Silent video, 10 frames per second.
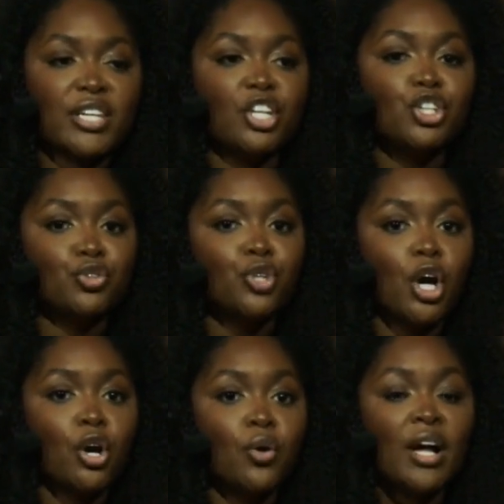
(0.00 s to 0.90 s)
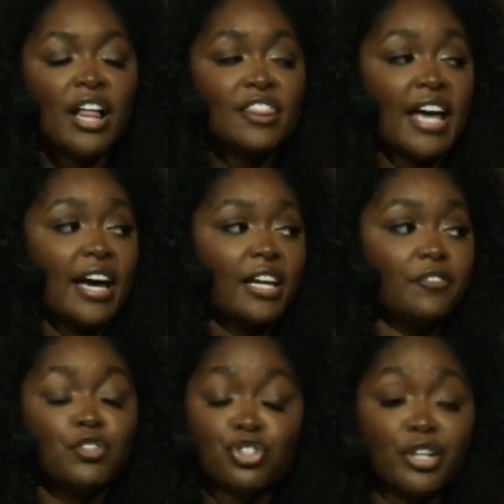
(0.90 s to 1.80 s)
skin, you'll know that
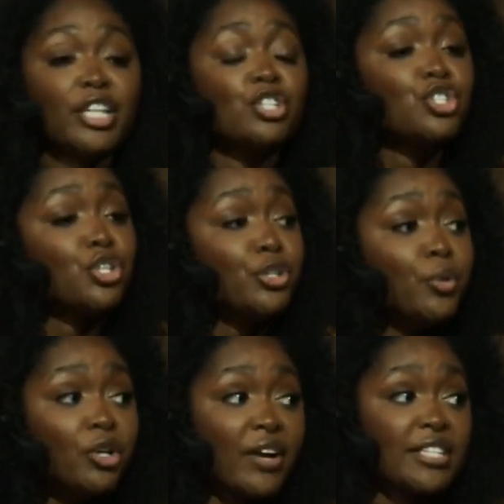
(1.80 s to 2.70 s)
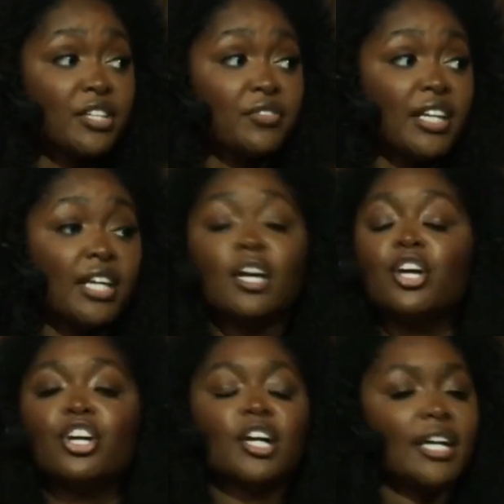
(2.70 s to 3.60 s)
if you treat it too aggressively,
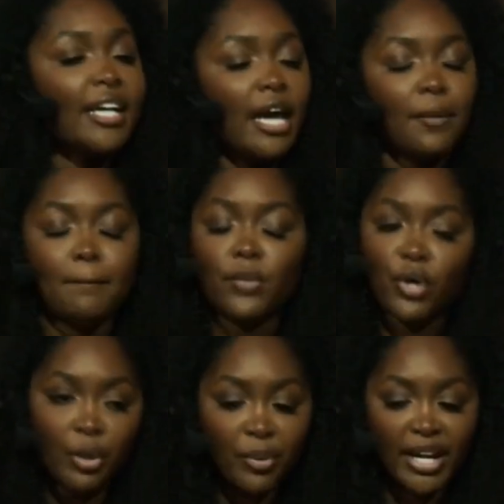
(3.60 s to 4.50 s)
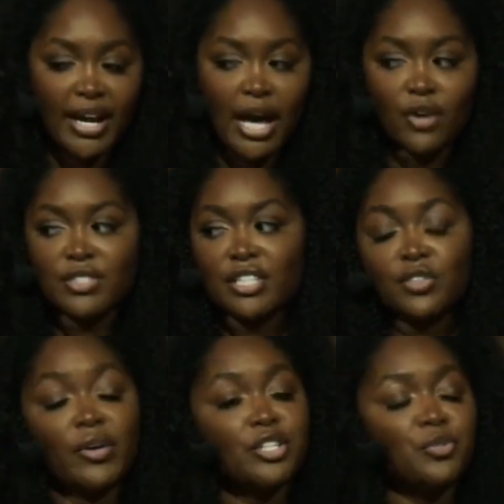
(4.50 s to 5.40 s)
you're going to get more breakouts. It's
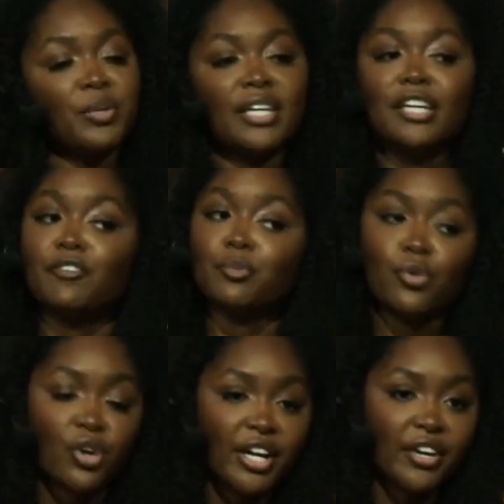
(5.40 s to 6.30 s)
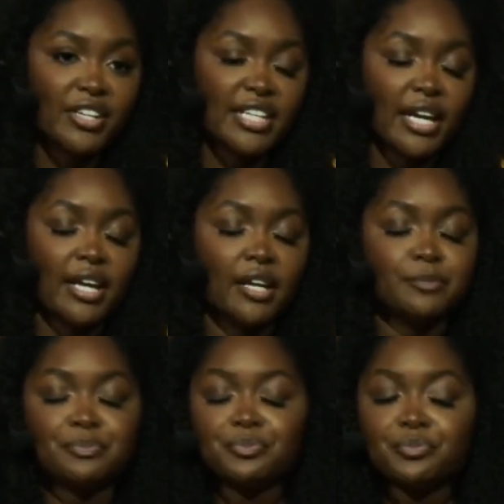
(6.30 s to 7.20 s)
going to be even more
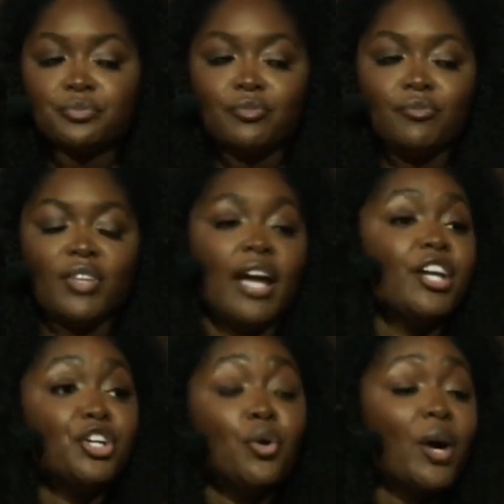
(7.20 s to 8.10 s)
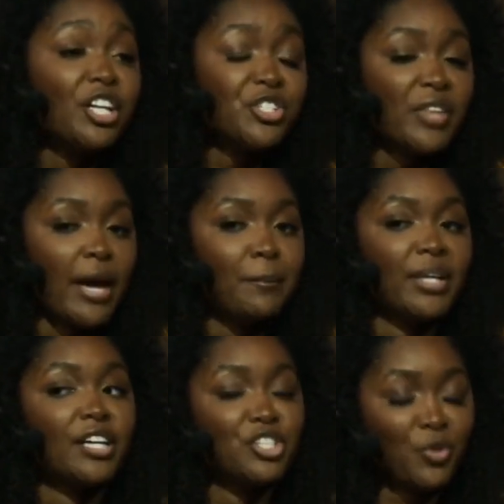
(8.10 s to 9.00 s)
irritating. And you don't want to do that
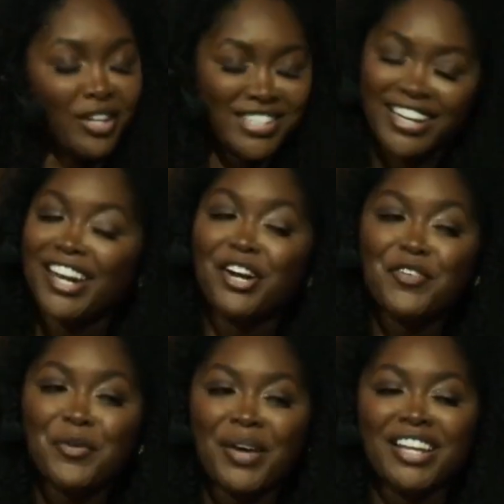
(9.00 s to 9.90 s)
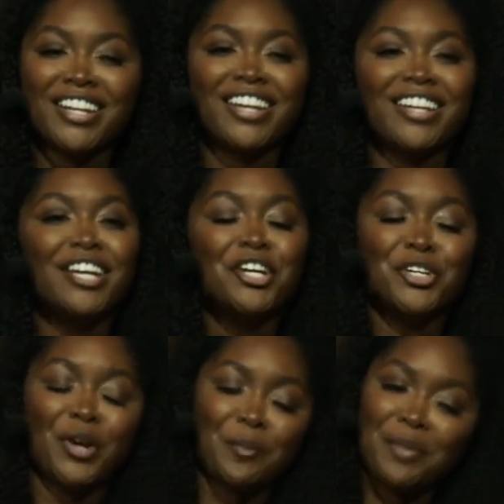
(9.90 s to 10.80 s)
because you want to take care of your melanin,
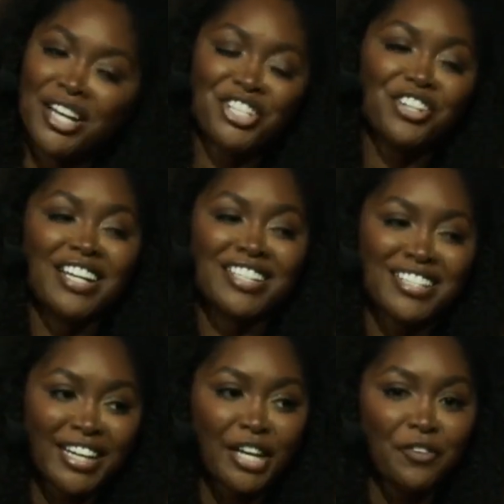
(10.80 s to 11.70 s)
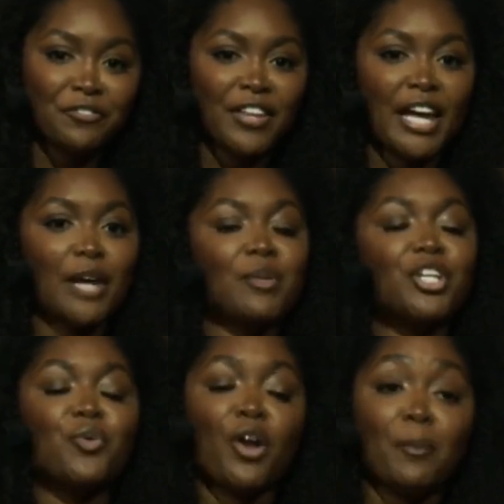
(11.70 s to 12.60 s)
you want to make sure that it doesn't get inflamed, and
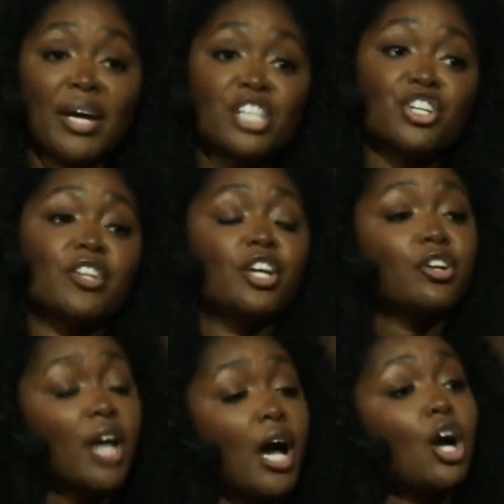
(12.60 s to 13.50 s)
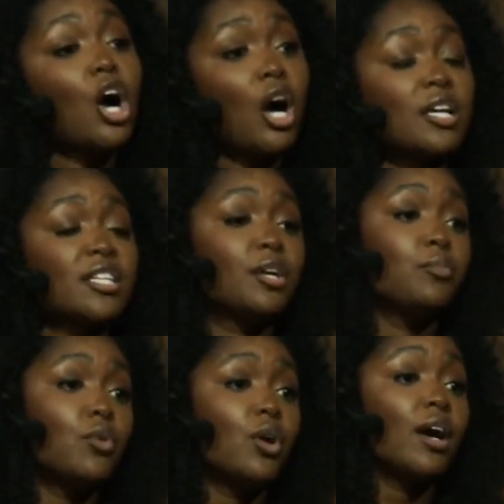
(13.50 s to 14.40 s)
you want to make sure that you're not causing
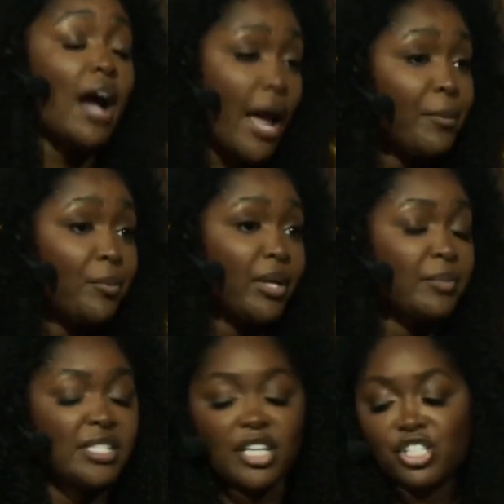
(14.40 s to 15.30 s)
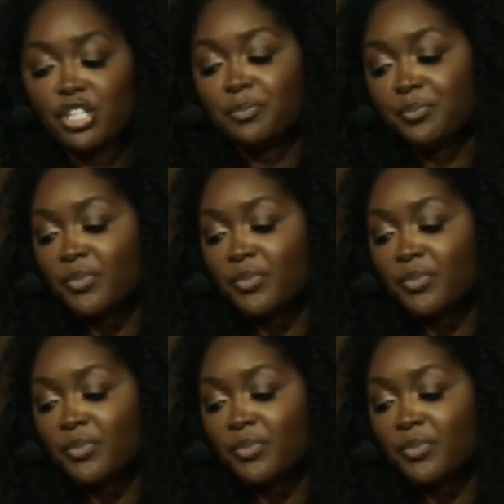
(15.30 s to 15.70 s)
more hyperpigmentation.